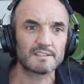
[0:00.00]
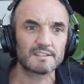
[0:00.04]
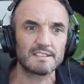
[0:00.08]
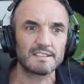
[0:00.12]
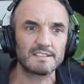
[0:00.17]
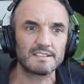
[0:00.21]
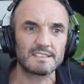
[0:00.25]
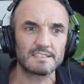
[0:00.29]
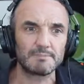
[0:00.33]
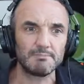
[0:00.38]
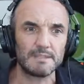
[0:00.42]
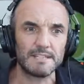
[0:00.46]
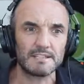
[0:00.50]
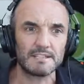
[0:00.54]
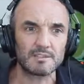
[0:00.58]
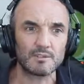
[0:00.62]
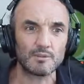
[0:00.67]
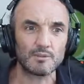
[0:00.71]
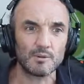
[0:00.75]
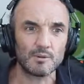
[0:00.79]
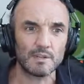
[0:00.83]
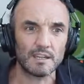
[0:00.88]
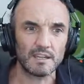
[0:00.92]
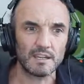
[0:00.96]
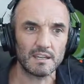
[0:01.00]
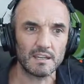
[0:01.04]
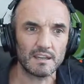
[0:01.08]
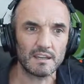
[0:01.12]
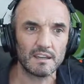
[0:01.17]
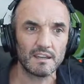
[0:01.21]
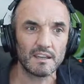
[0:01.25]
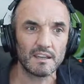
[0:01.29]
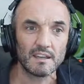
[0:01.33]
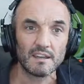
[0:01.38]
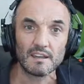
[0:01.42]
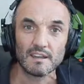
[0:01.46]
This is me talking.
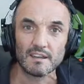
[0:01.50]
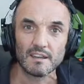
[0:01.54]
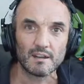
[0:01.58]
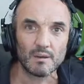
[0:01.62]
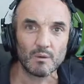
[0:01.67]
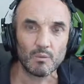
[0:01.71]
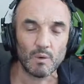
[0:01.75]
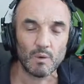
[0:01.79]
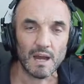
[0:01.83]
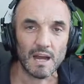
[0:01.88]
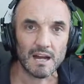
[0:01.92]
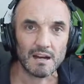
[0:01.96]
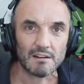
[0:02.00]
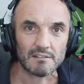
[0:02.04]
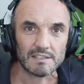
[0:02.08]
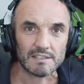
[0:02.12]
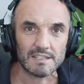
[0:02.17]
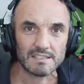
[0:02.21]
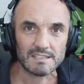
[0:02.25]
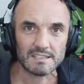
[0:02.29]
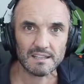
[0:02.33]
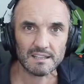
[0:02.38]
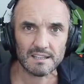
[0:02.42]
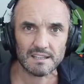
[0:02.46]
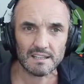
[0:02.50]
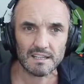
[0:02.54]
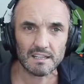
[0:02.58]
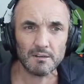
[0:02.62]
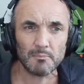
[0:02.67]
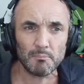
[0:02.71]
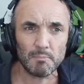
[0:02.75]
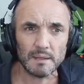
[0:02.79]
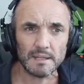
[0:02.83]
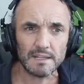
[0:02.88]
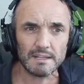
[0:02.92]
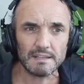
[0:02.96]
Wow, it's like a
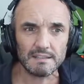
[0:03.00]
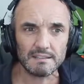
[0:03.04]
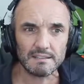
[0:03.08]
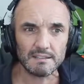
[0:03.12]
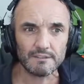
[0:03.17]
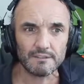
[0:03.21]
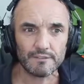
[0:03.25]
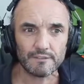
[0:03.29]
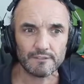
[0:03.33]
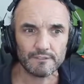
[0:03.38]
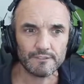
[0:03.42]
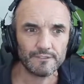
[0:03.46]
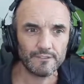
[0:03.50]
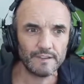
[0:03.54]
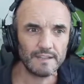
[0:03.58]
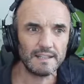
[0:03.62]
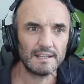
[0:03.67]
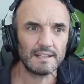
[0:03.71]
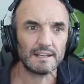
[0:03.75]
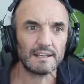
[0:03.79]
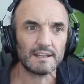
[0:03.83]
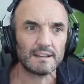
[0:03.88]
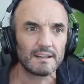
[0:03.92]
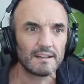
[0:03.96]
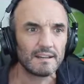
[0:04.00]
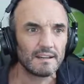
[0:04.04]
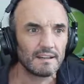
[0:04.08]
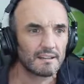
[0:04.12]
completely different feeling.